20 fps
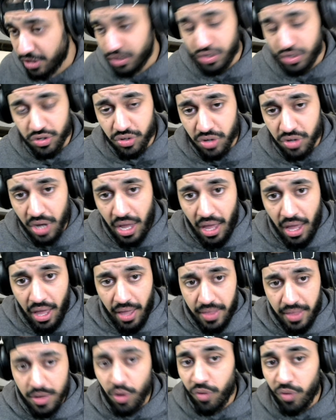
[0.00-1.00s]
So
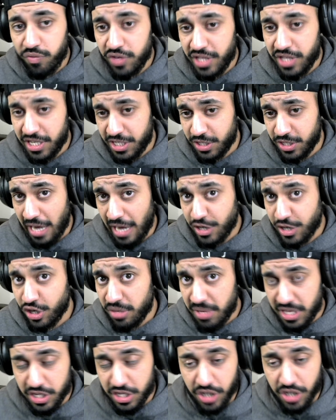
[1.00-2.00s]
hopefully this is actually going
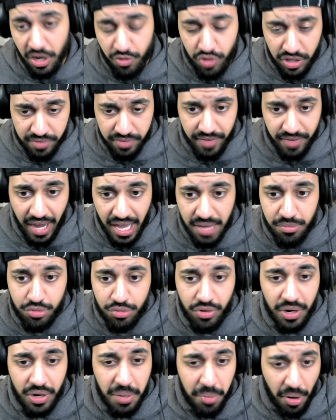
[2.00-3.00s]
to make this gun really
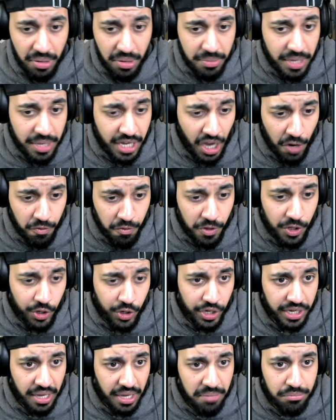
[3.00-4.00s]
valuable, and it probably make it a really
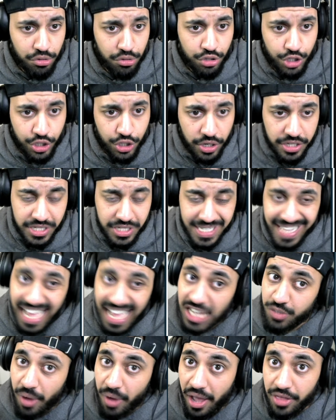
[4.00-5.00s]
good akimbo choice, and
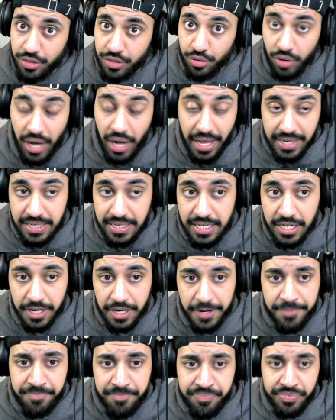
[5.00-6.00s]
that is why I throw it in
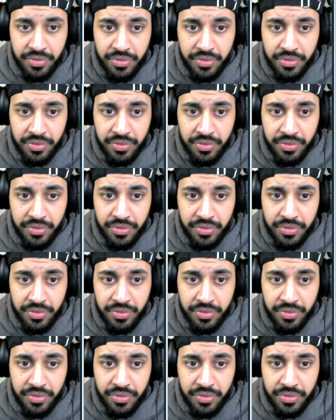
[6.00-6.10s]
here.